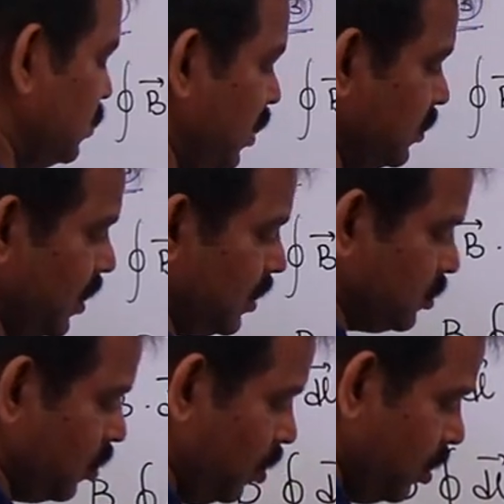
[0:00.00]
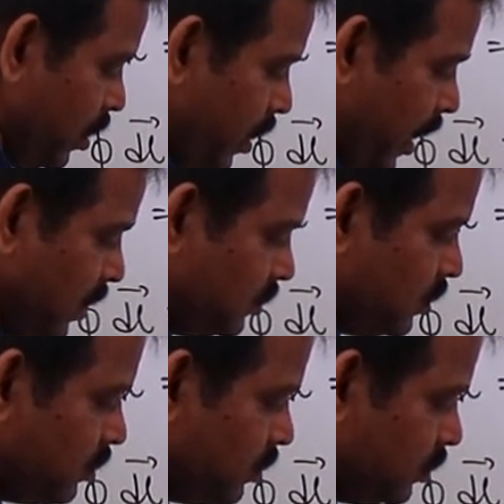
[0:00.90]
case also, as
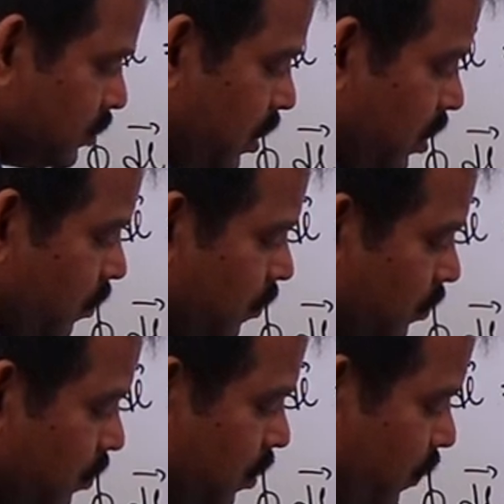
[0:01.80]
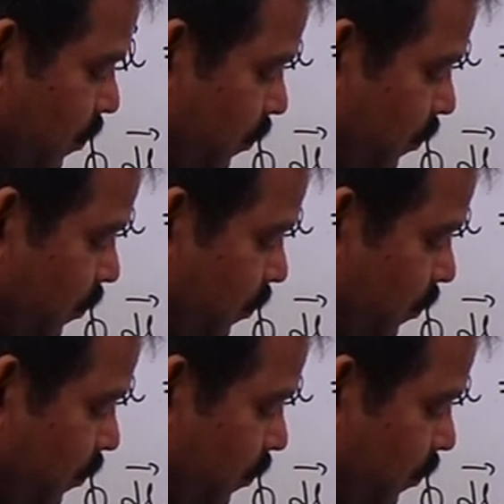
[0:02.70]
this is a given